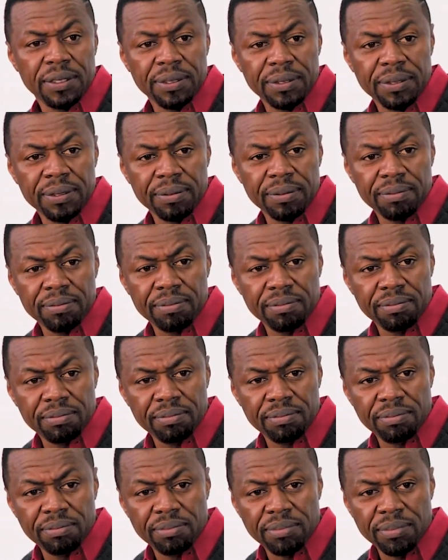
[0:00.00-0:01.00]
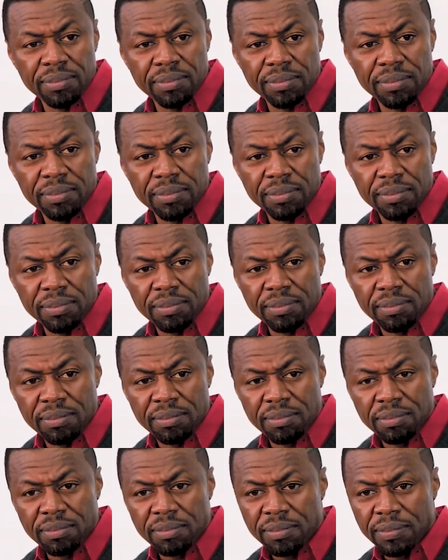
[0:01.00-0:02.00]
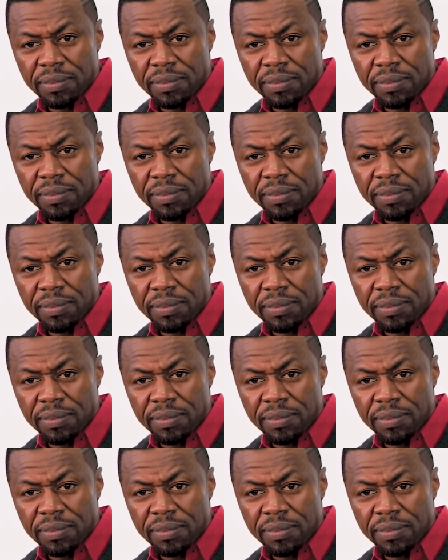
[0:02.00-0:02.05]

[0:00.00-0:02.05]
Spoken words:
[no speech]